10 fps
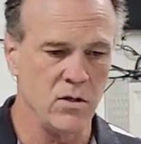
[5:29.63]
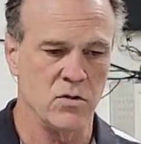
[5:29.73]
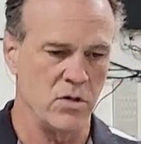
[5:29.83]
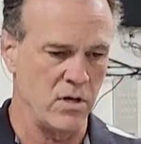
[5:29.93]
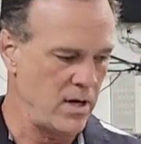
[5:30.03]

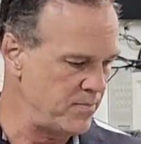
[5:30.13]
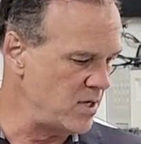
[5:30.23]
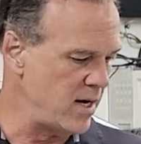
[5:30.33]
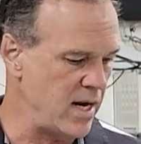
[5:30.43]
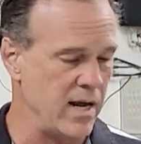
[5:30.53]
You'll turn it
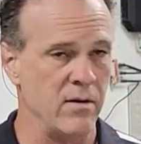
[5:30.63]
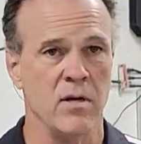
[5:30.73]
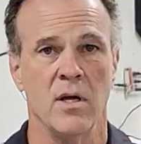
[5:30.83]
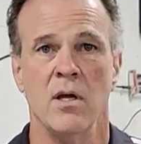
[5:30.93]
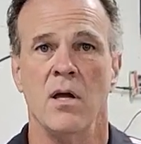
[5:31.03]
upside
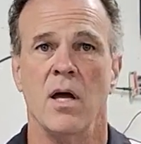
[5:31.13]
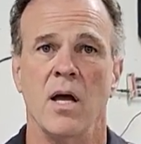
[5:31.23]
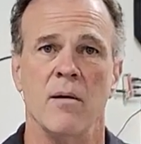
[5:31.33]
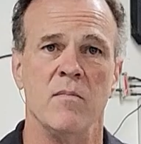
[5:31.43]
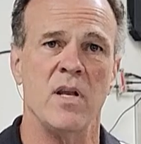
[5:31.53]
down. Um,